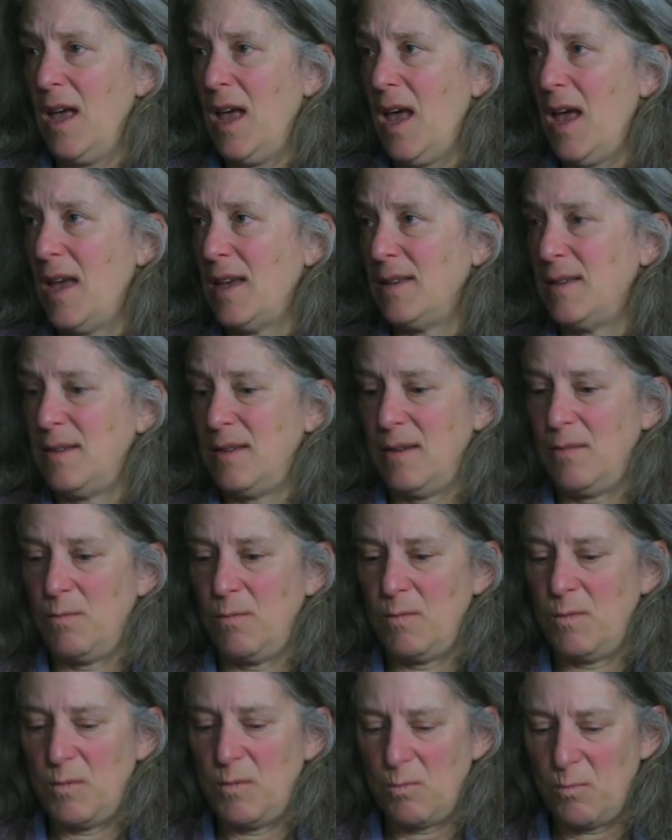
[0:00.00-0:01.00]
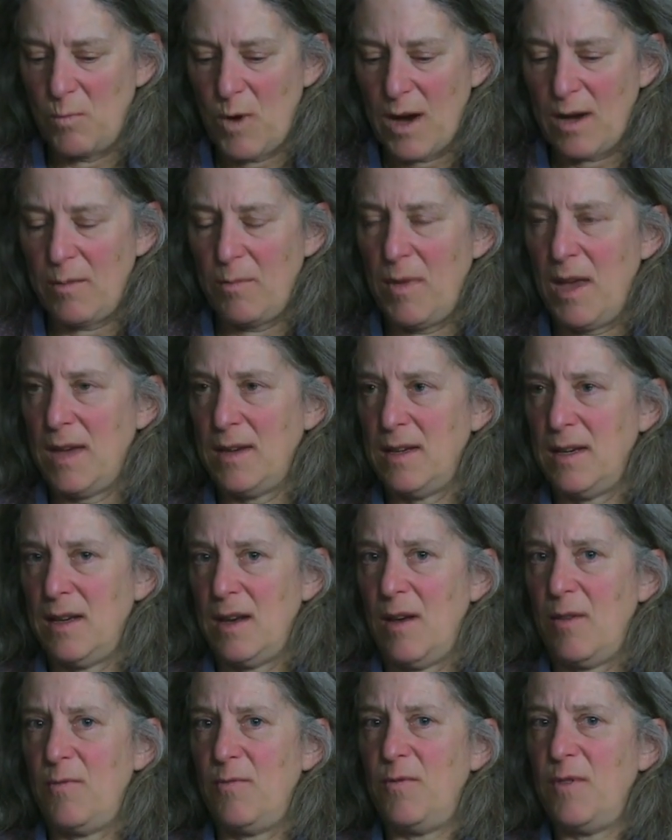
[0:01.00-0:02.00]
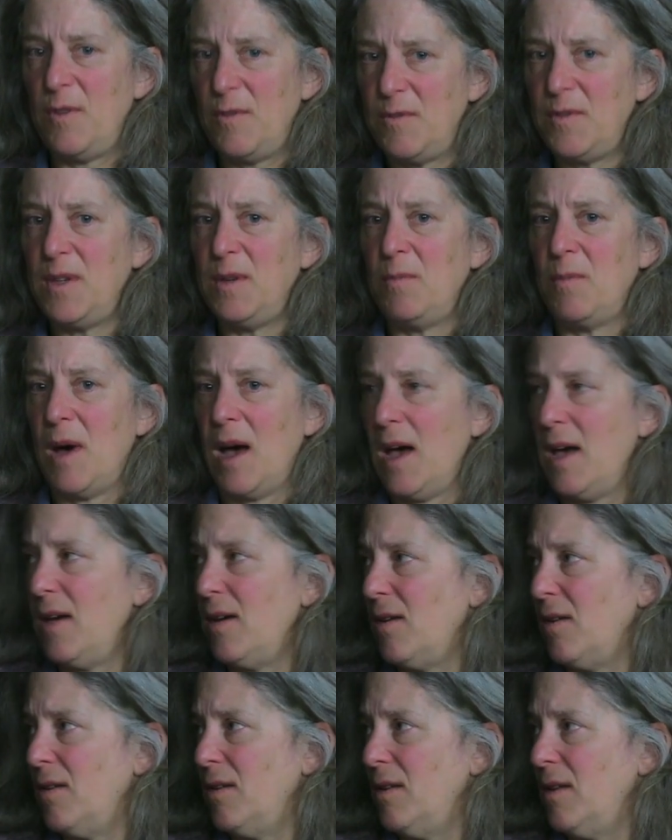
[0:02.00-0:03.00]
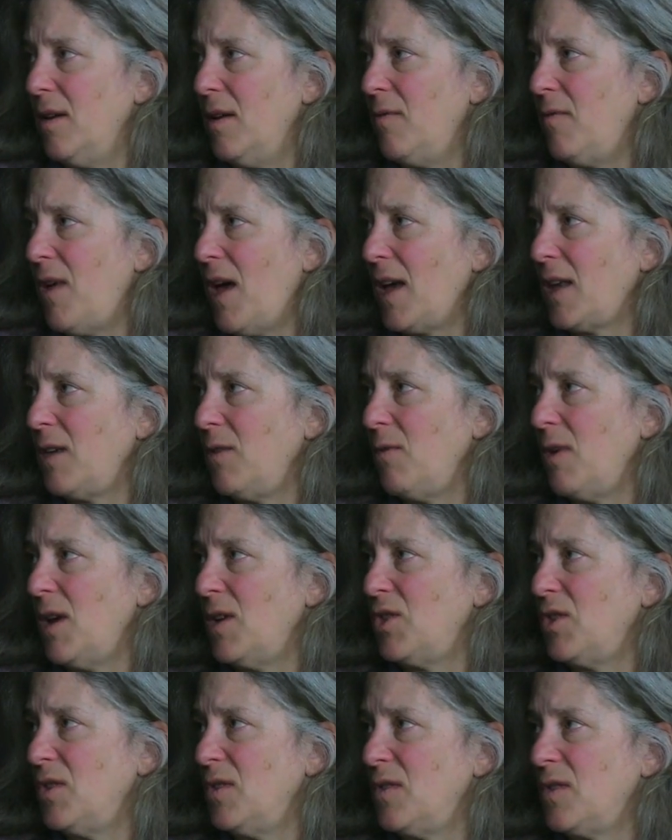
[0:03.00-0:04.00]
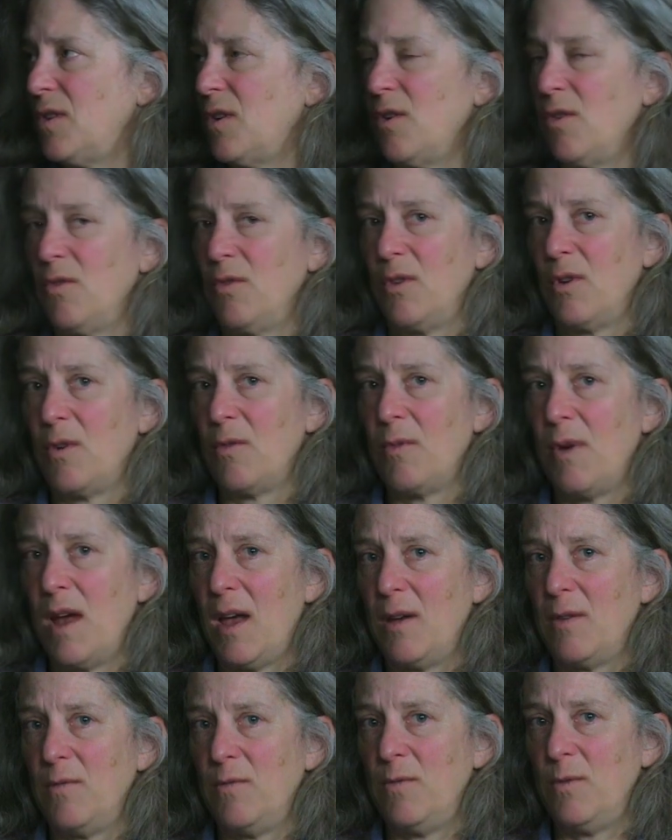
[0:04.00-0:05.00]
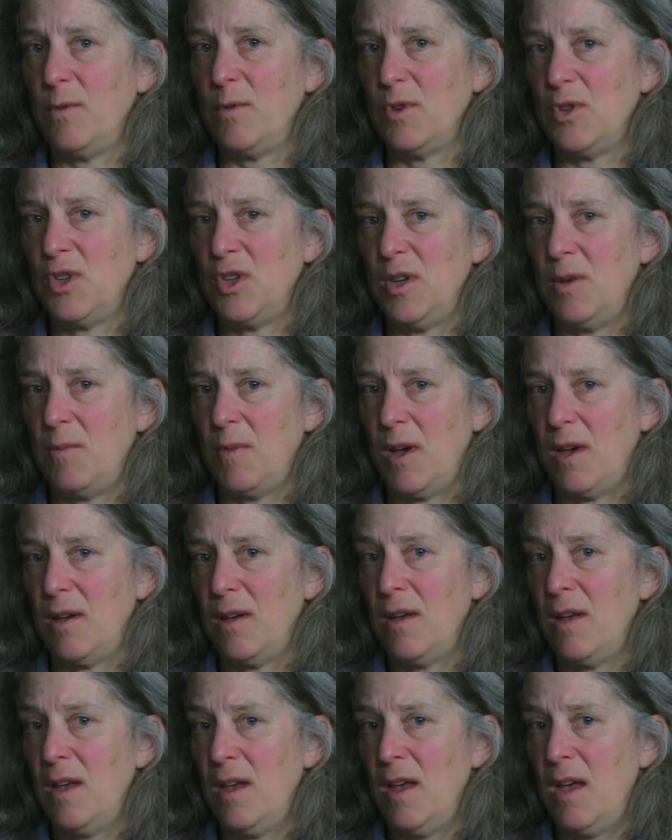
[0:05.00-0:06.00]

has recommended a 50 mile evacuation zone around Fukushima.